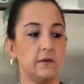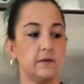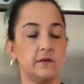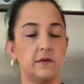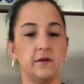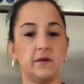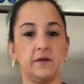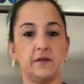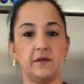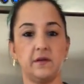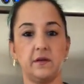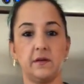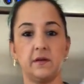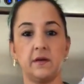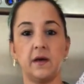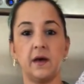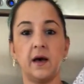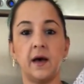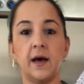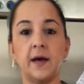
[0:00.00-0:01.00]
So you
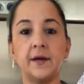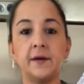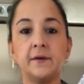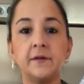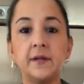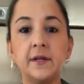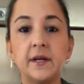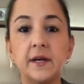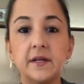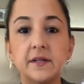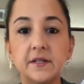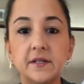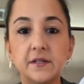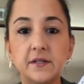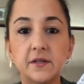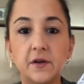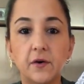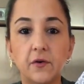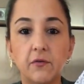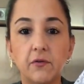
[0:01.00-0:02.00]
iron the
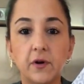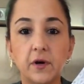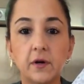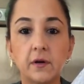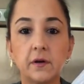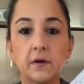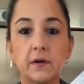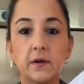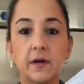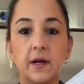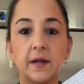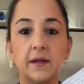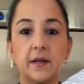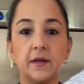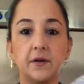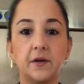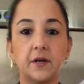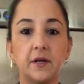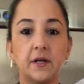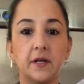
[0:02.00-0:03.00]
edges over, and
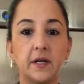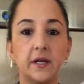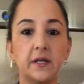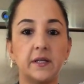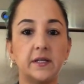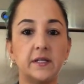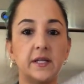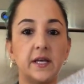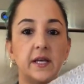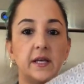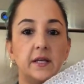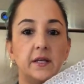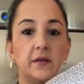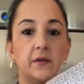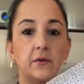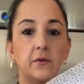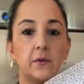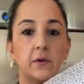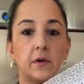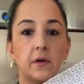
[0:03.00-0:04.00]
then you're gonna
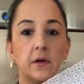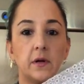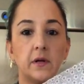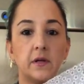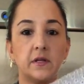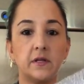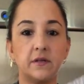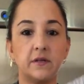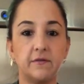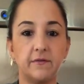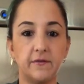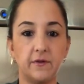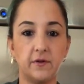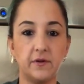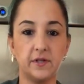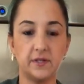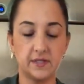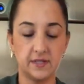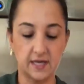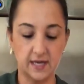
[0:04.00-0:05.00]
continue to
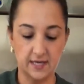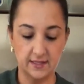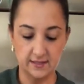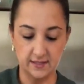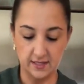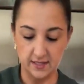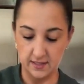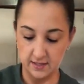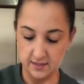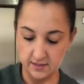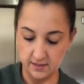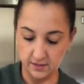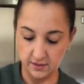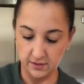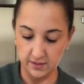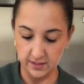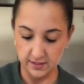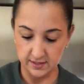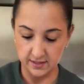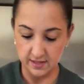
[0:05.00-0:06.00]
fold the sides in until
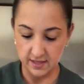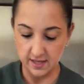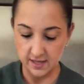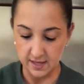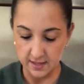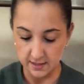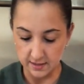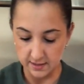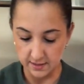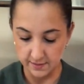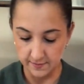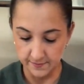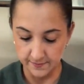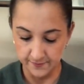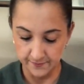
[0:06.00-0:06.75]
you get to the end.